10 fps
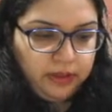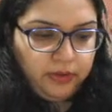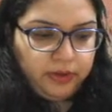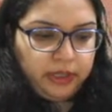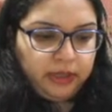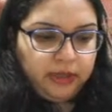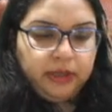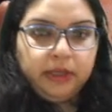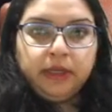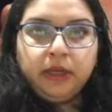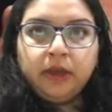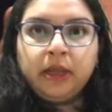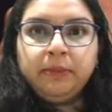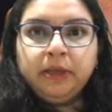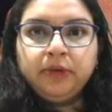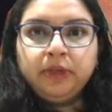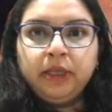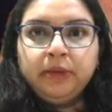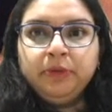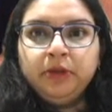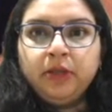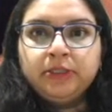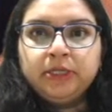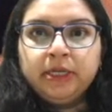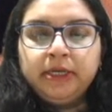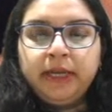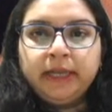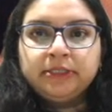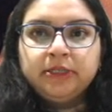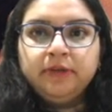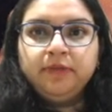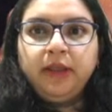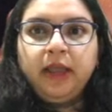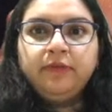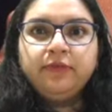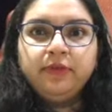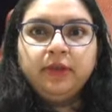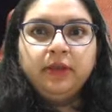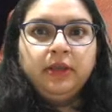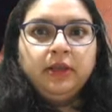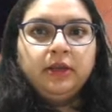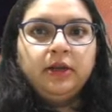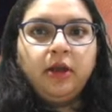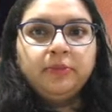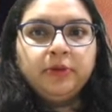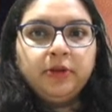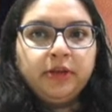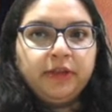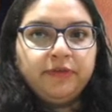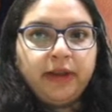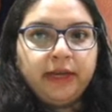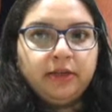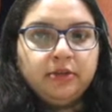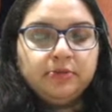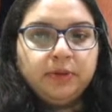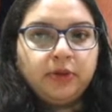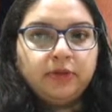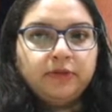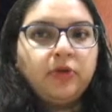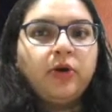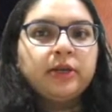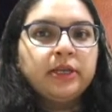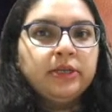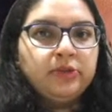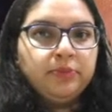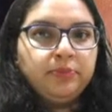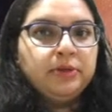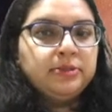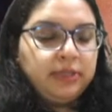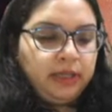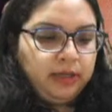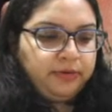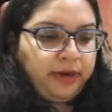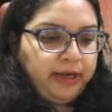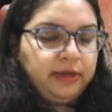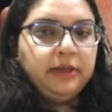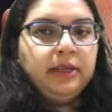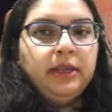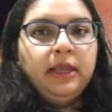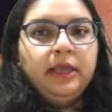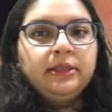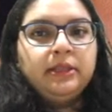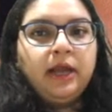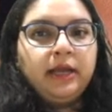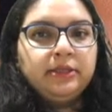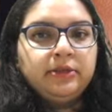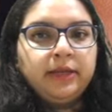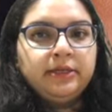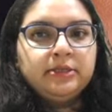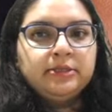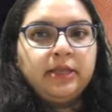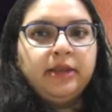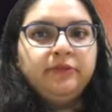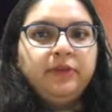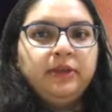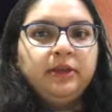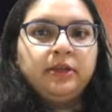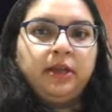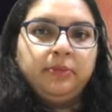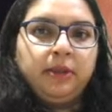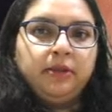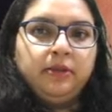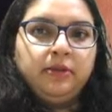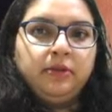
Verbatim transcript: Okay, now coming to the immunological reaction, we have glomerulonephritis because of the organism per se, right? The arthritis and finger clubbing.